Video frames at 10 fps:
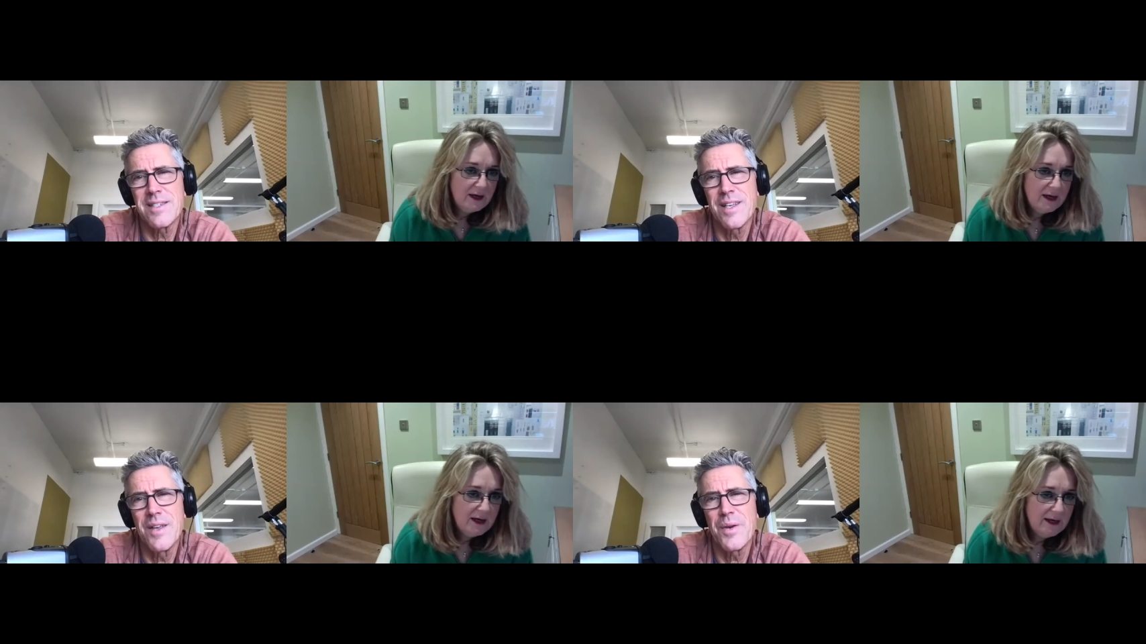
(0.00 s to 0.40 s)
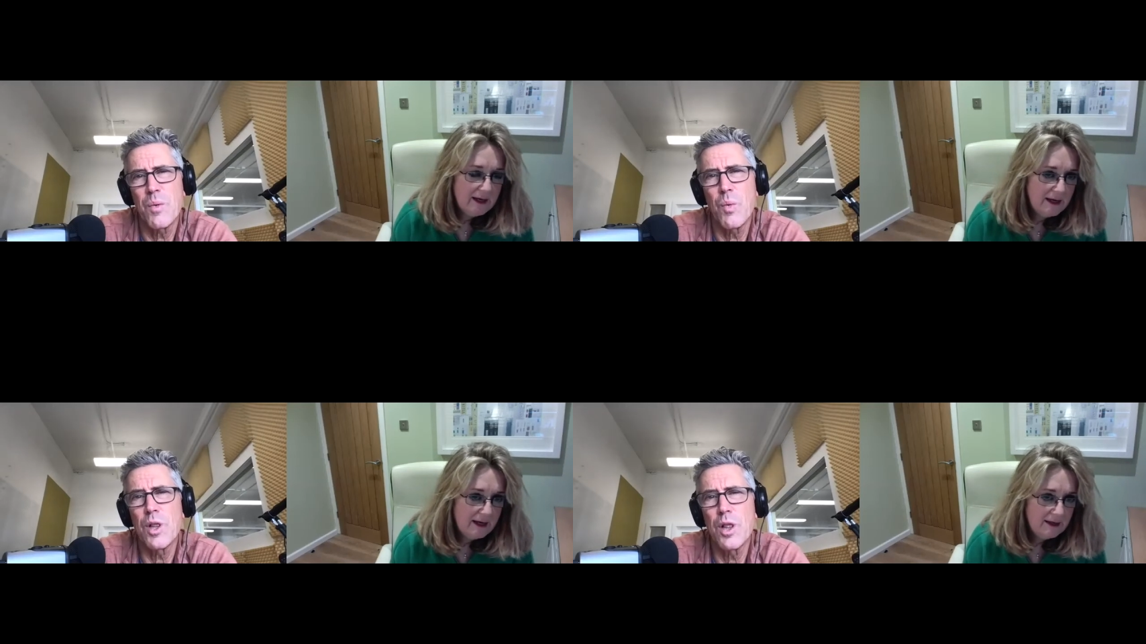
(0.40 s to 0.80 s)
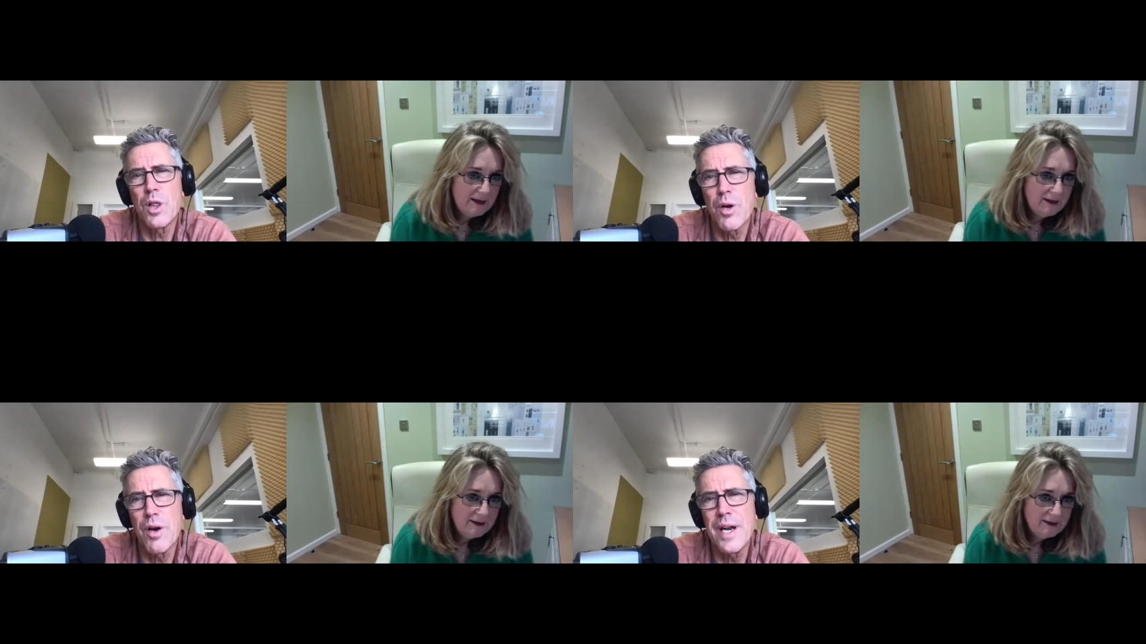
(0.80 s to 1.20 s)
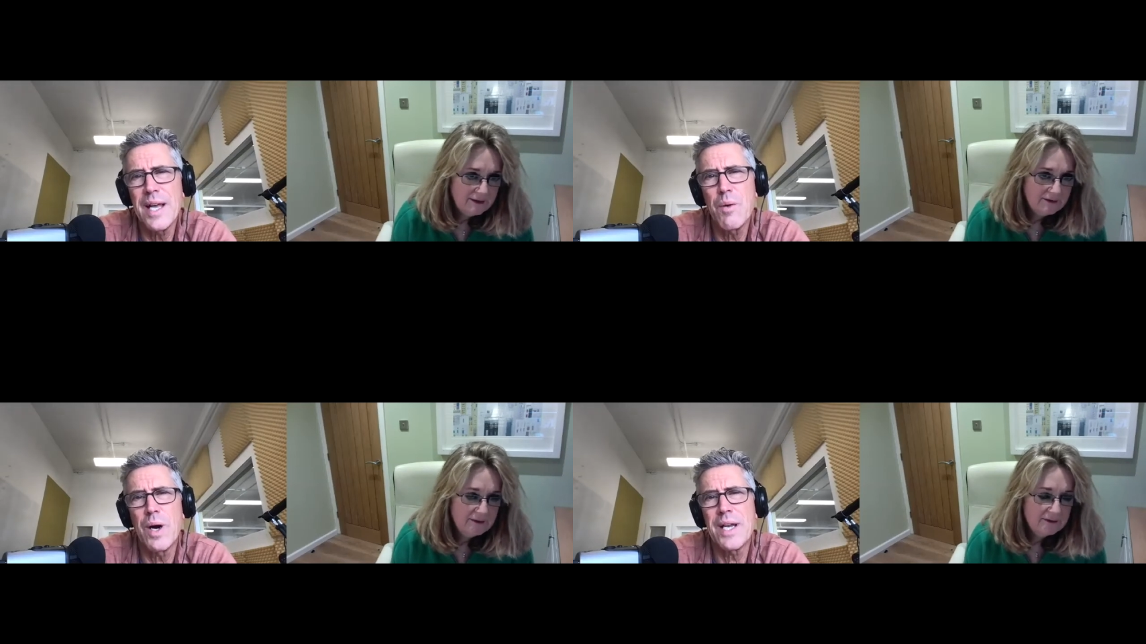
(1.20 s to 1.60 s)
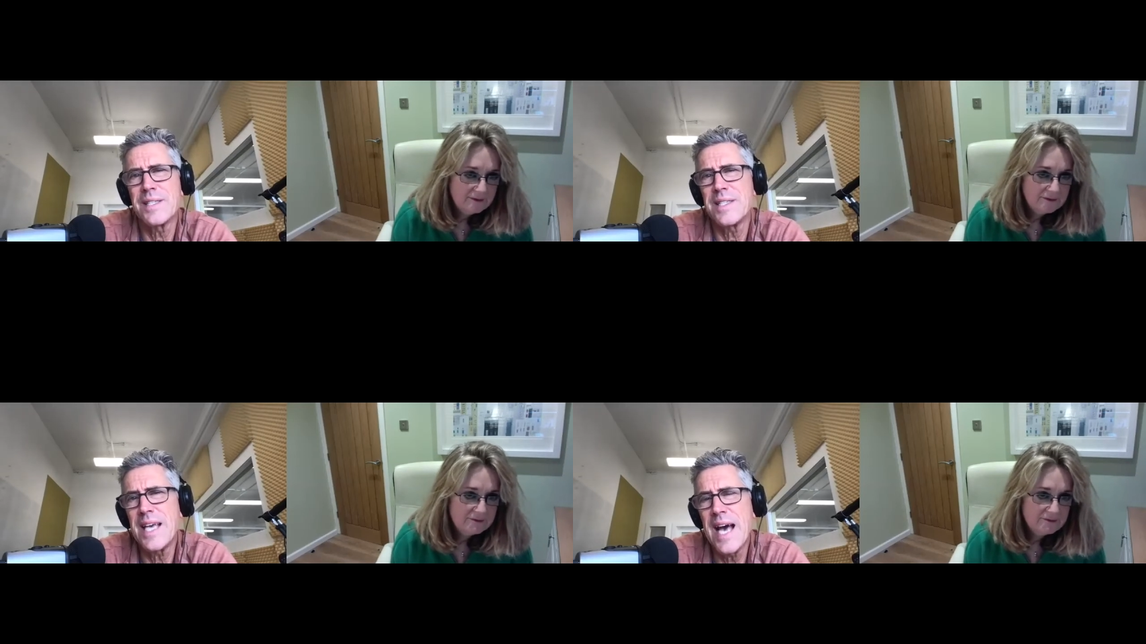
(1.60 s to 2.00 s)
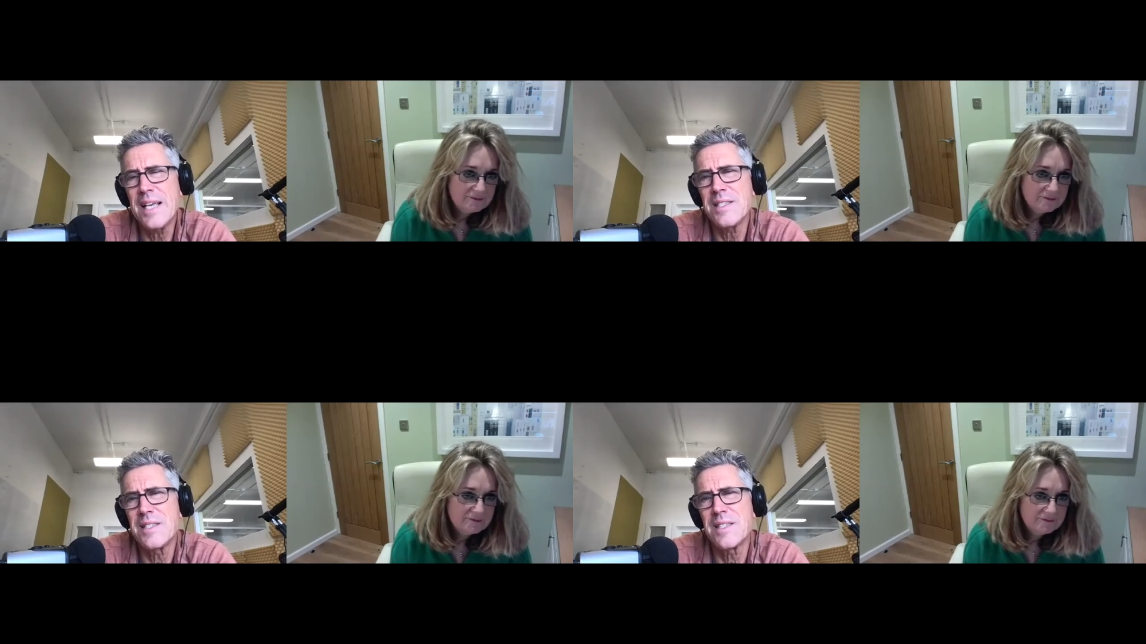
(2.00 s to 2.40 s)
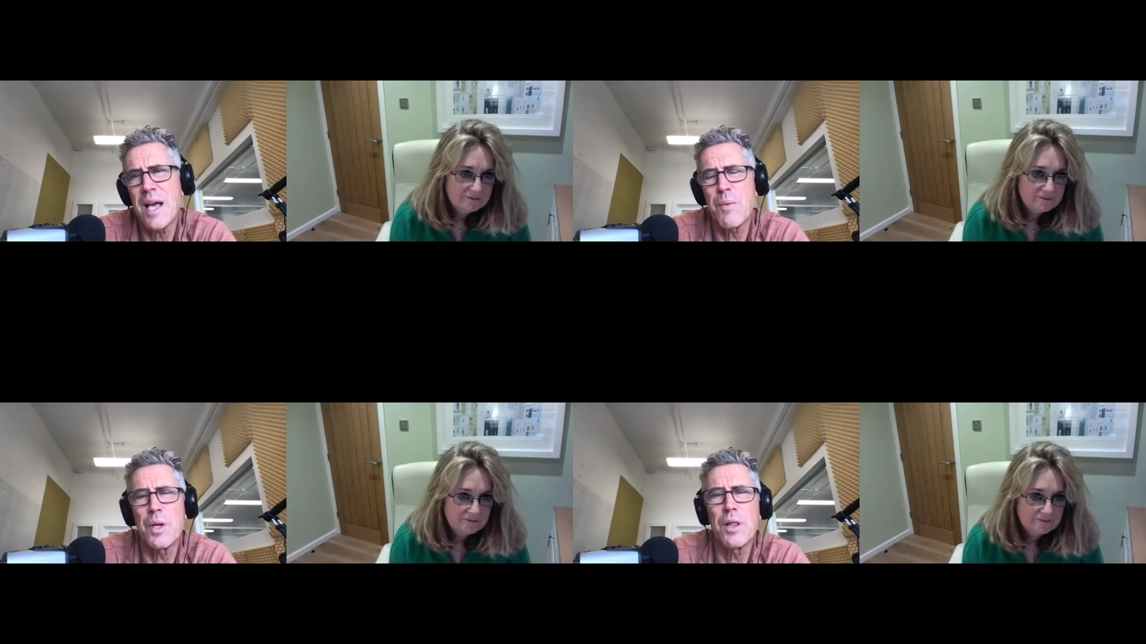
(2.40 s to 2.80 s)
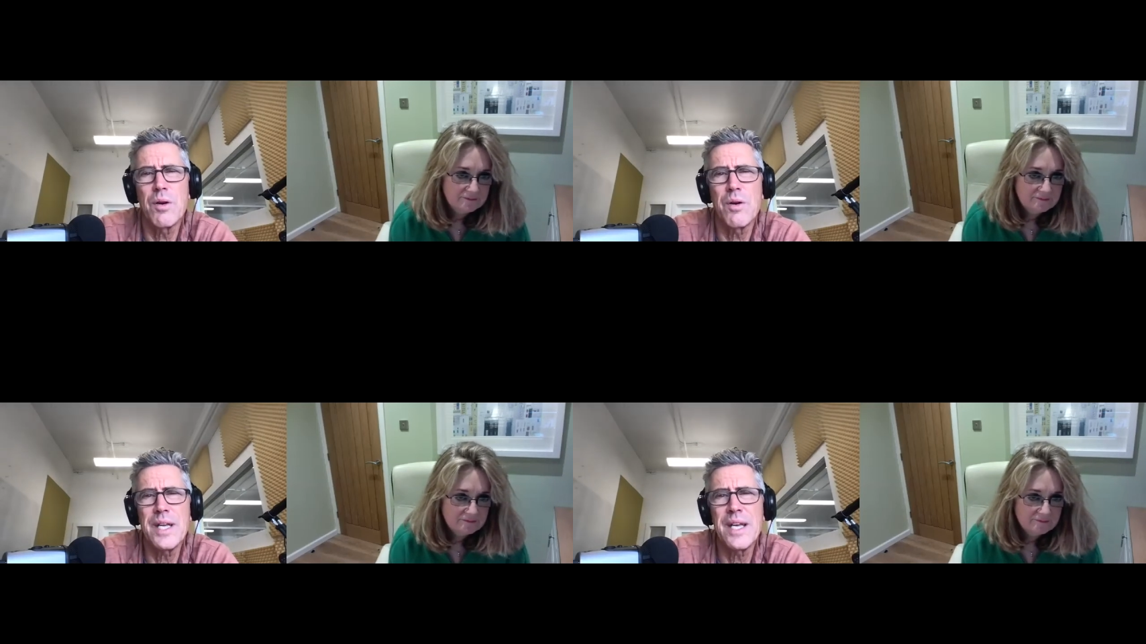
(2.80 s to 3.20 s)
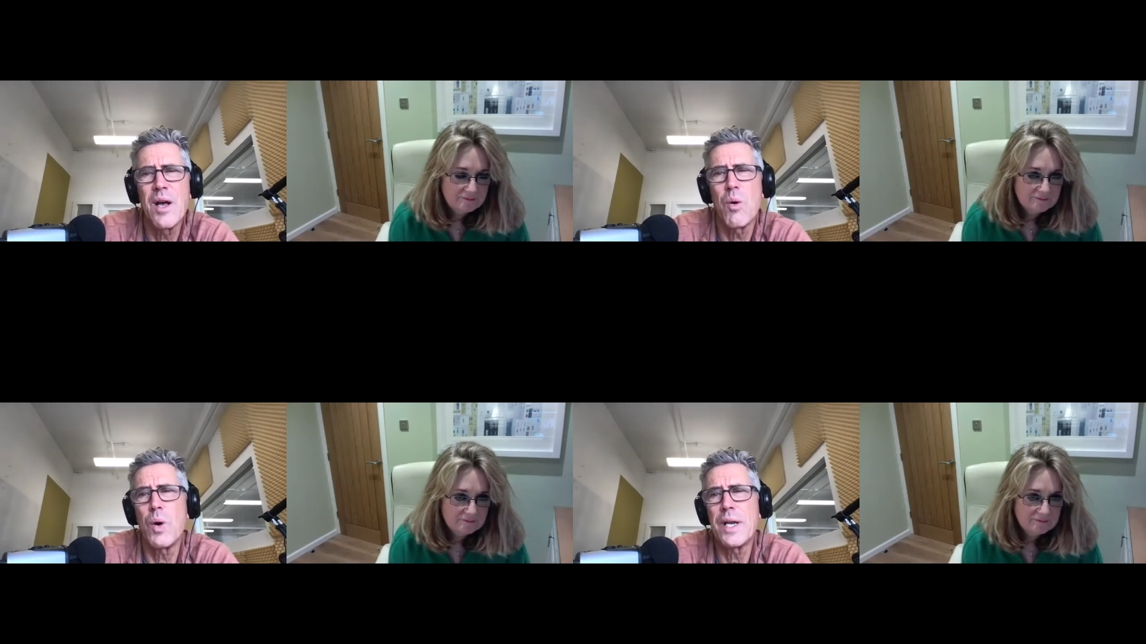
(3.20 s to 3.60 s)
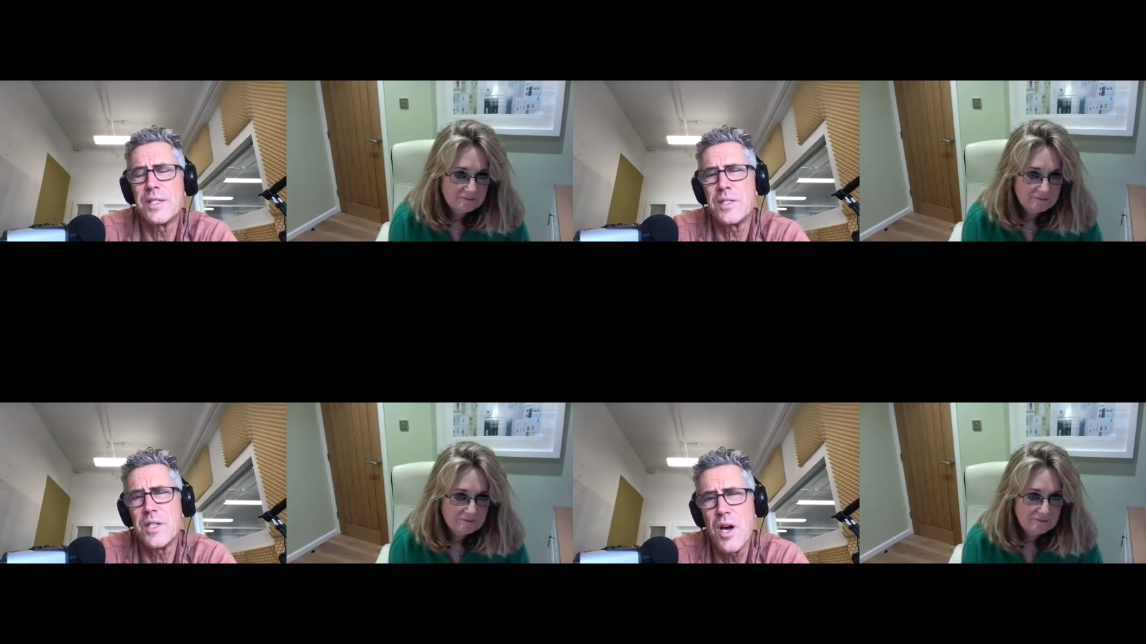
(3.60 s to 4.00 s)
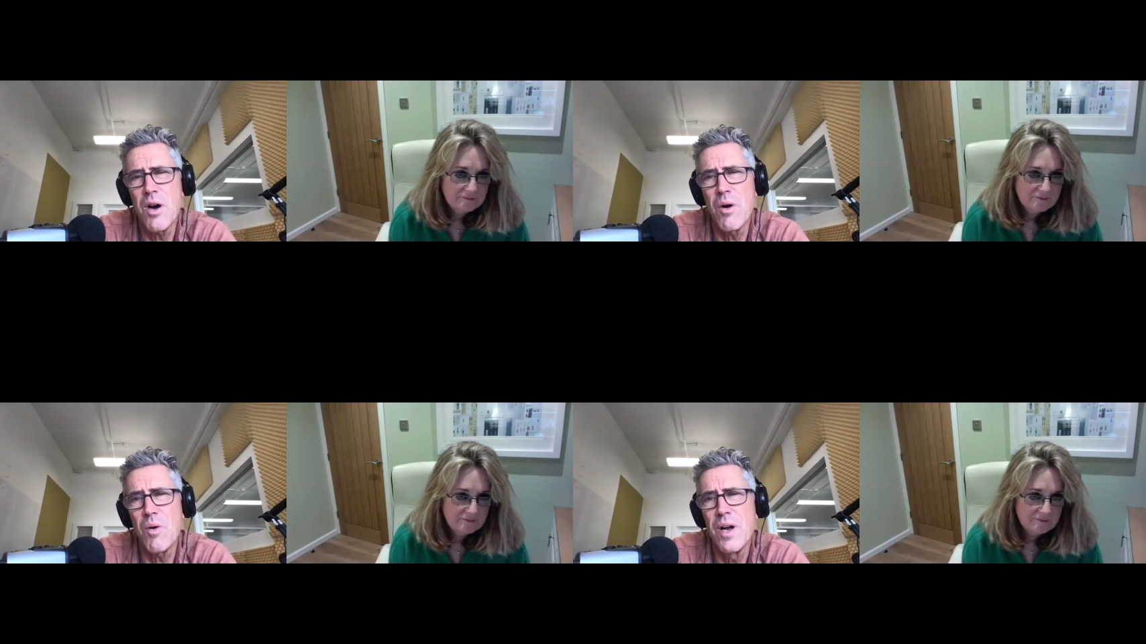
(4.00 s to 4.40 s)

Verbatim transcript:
Speaker 1: We're learning what is yes and we're learning what is no